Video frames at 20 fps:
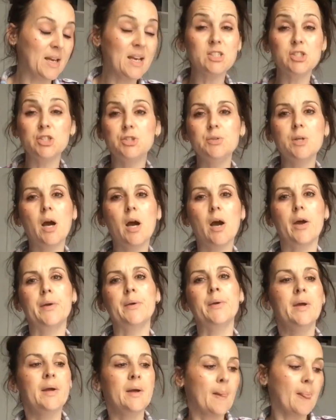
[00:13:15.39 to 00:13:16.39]
And as you
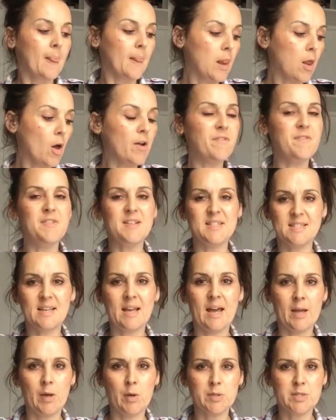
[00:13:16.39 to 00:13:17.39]
know, life is
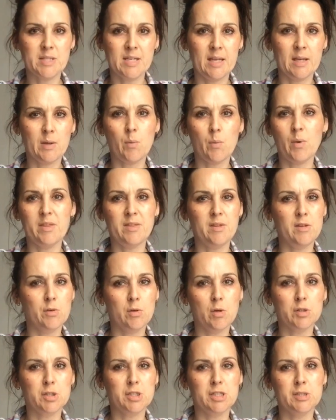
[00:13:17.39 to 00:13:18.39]
chaotic, whether you've
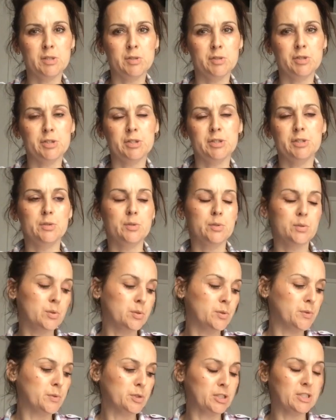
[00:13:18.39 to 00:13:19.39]
got children
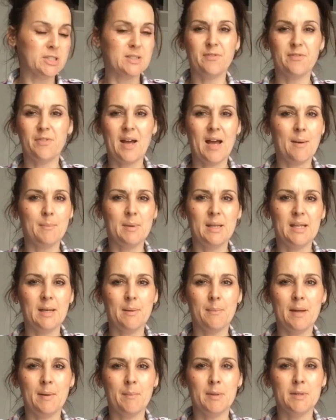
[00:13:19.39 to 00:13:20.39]
or just family
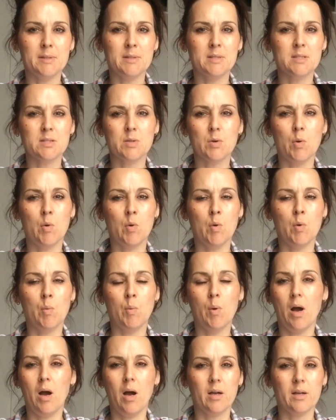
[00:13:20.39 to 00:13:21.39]
commitments
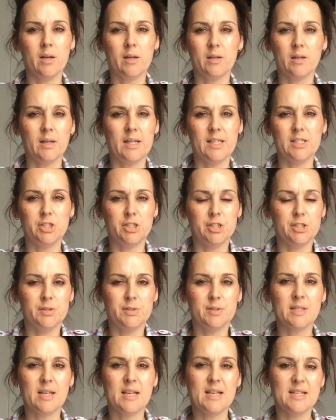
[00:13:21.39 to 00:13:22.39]
or work
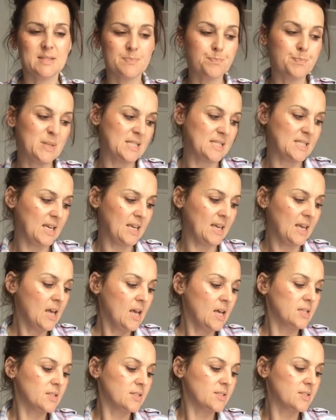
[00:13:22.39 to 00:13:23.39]
issues, it's busy.
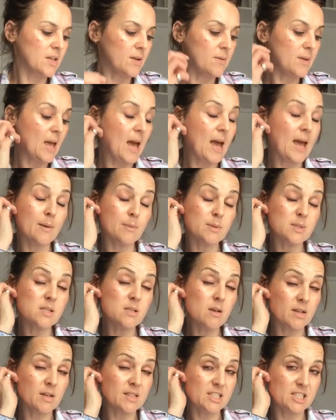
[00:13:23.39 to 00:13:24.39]
So yeah, it was
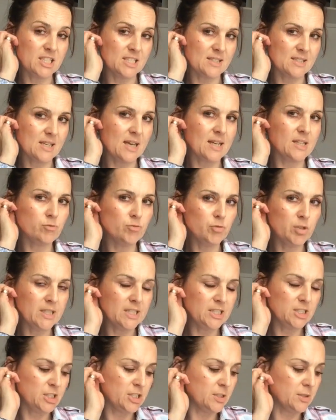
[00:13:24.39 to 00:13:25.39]
nice yesterday,
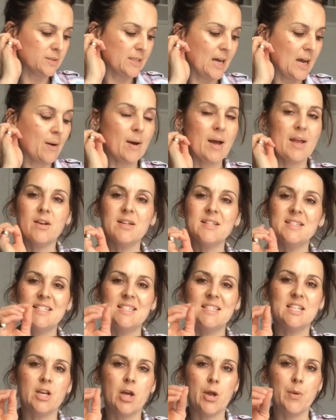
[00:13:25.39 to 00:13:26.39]
really chilled out, and I
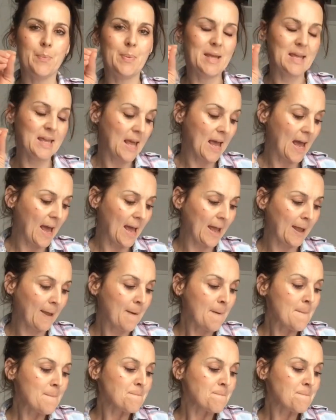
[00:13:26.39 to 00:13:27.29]
did an OPK.